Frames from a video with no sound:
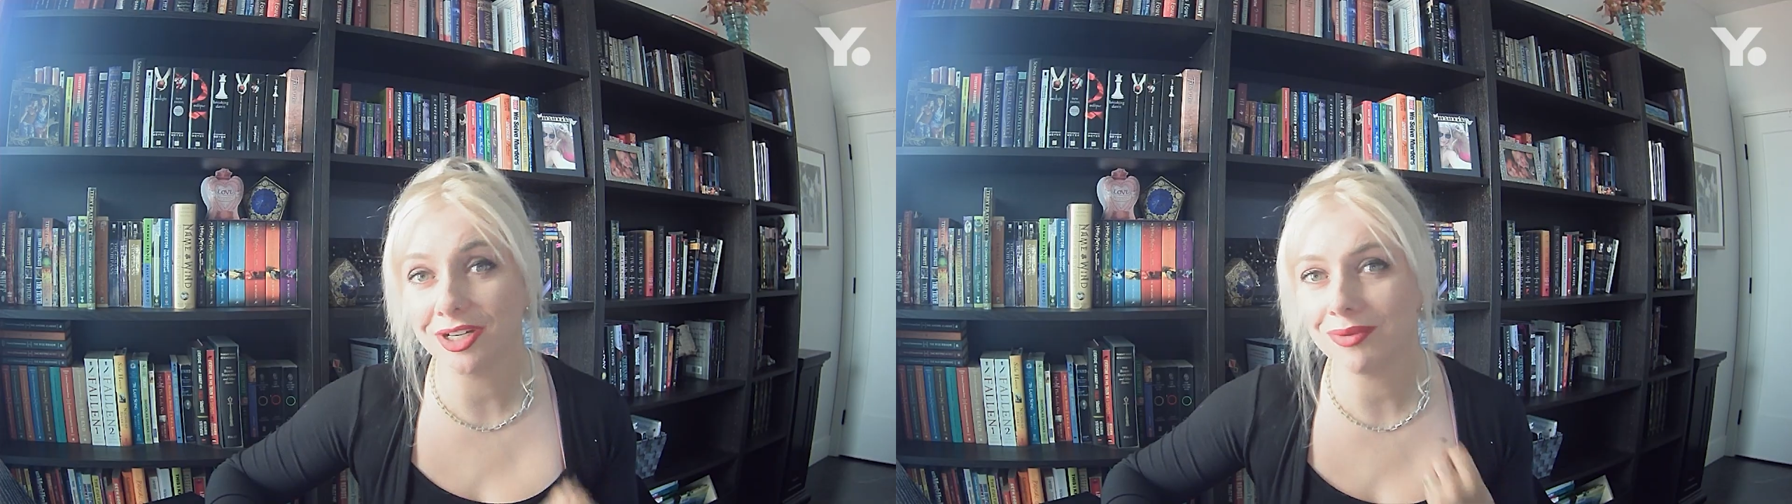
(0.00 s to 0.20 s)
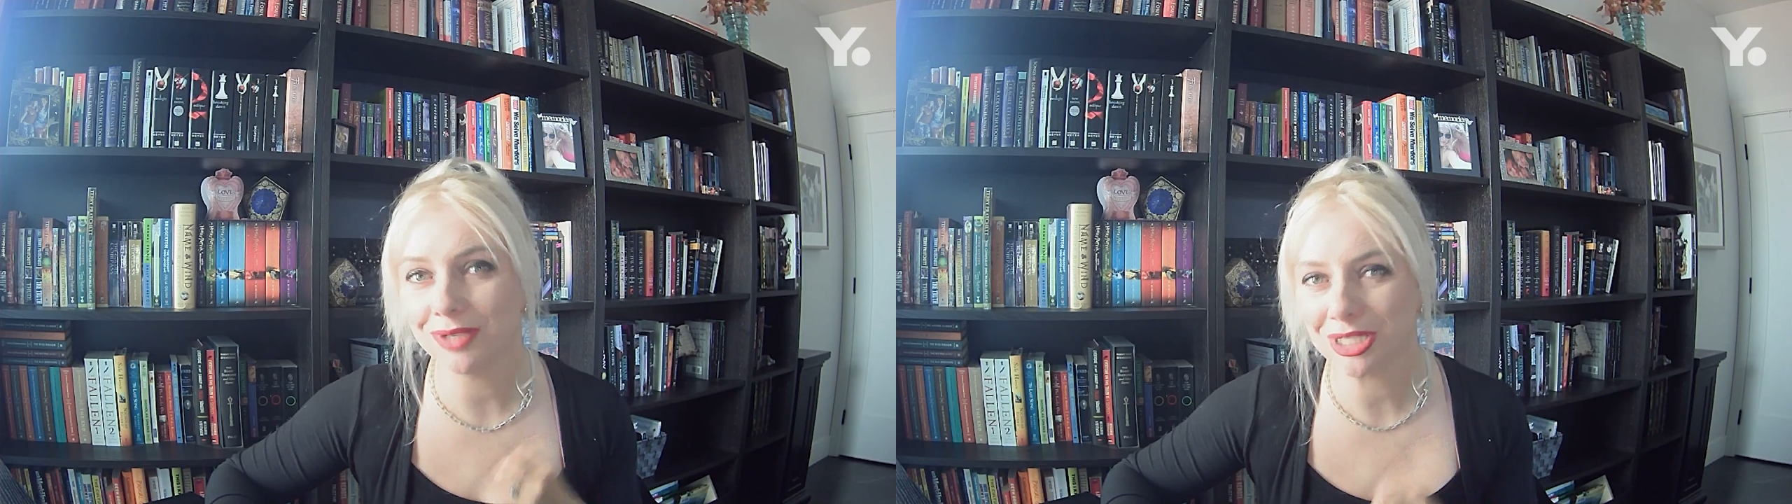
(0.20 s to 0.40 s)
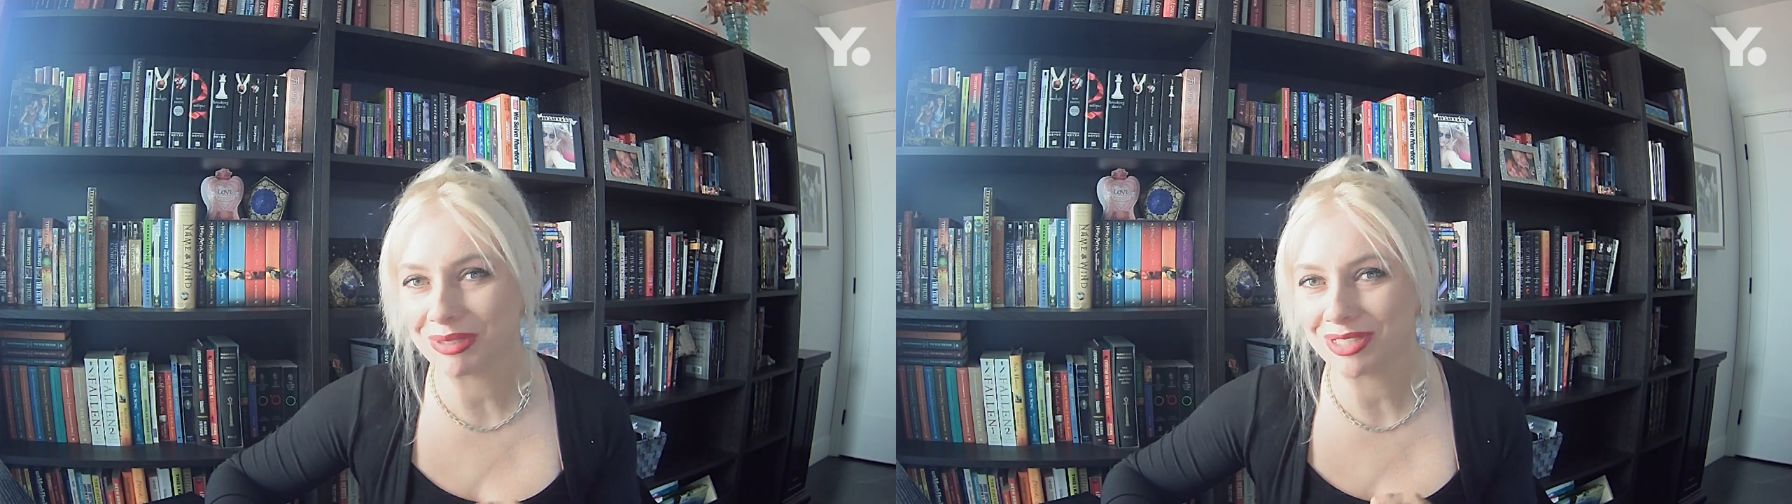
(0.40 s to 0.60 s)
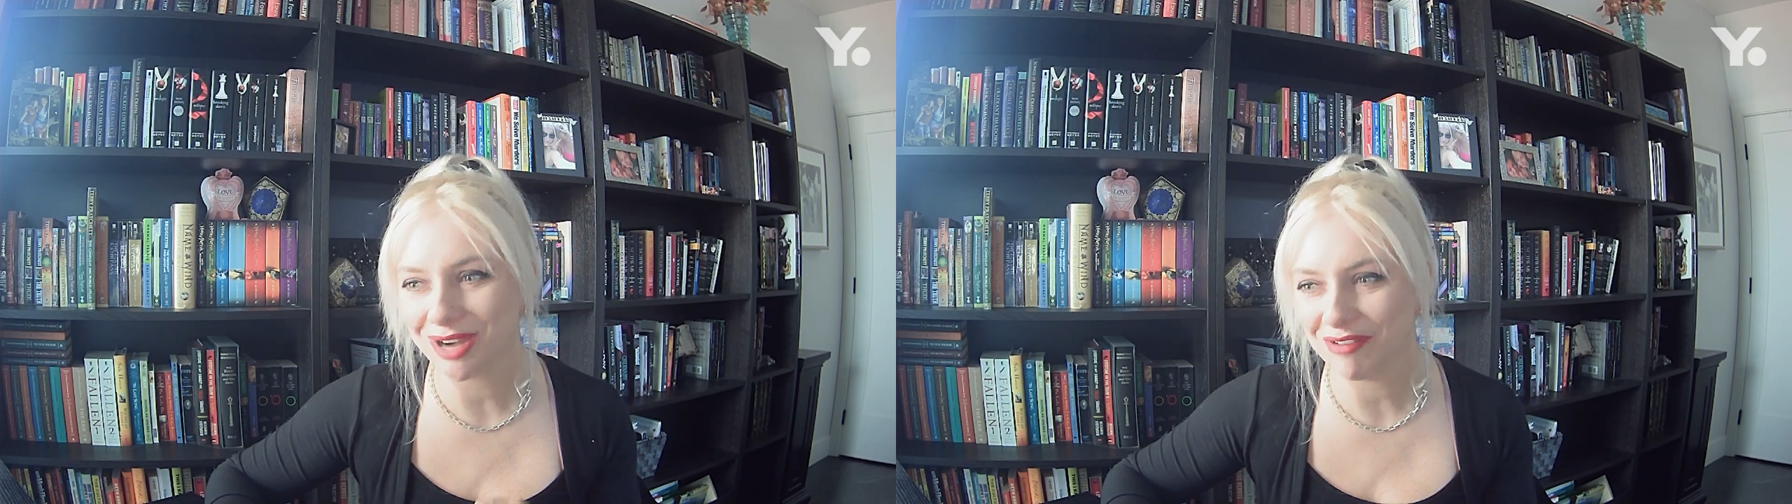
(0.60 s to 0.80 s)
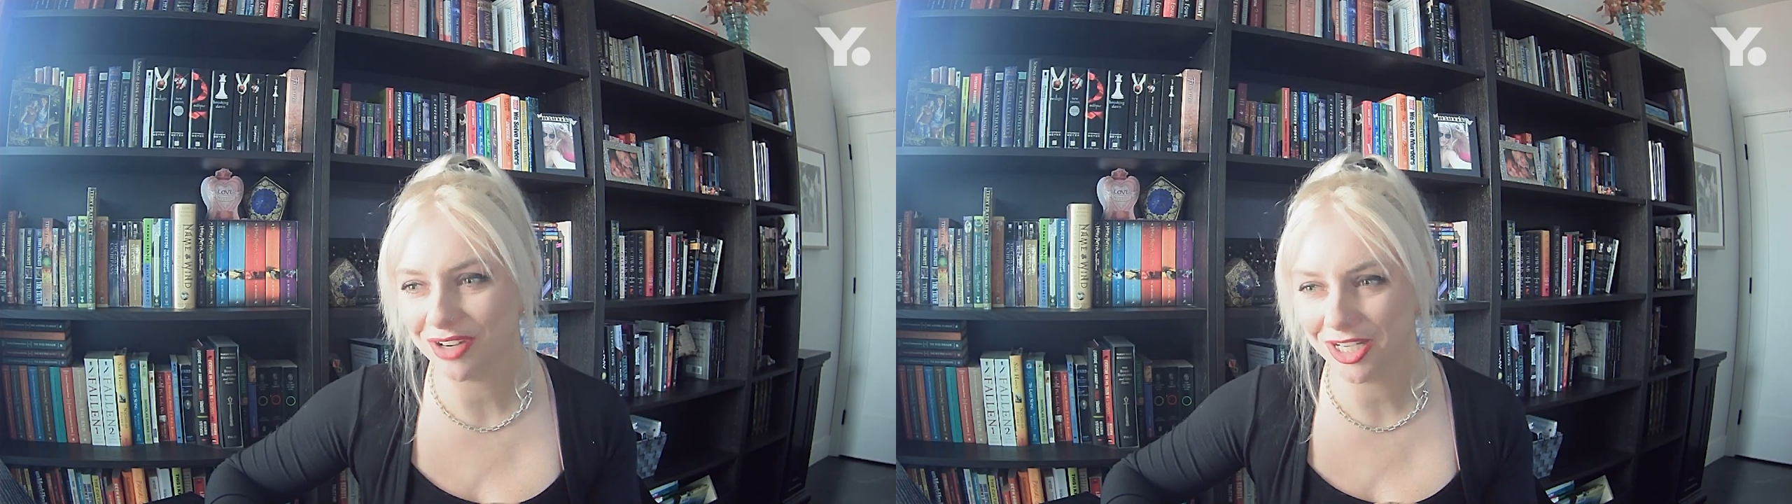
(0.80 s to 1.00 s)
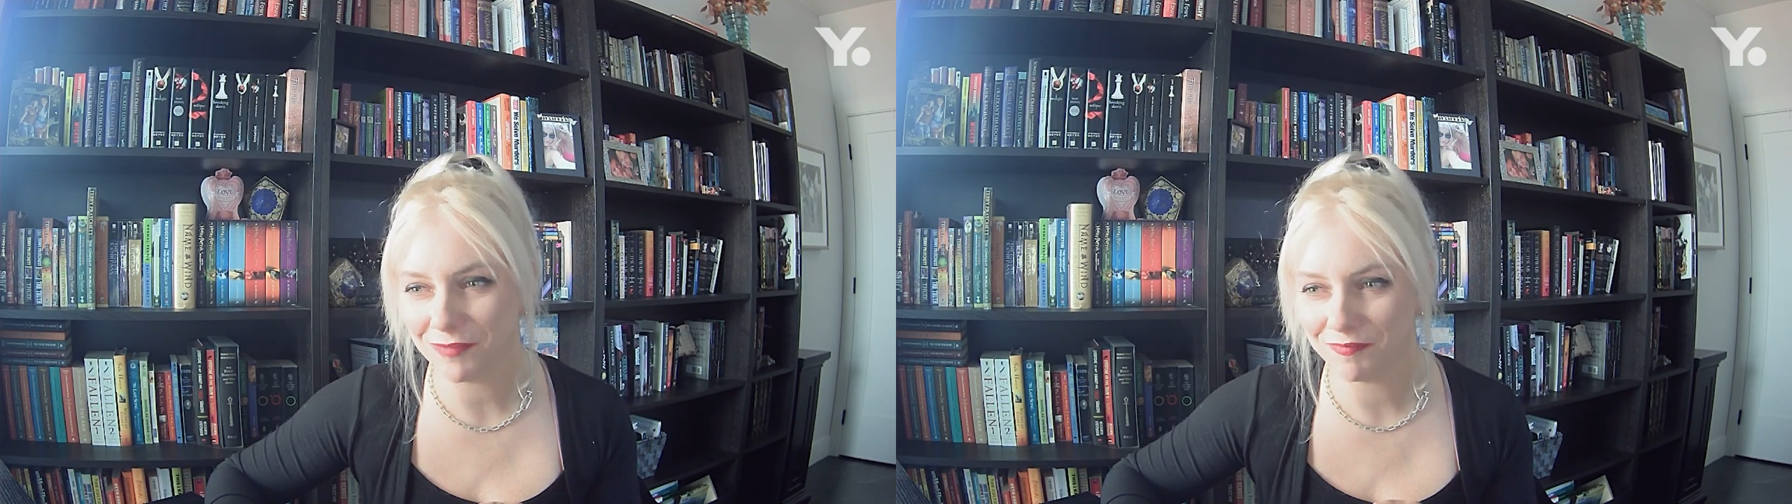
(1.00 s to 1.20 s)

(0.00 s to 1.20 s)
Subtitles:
out which one's right for you.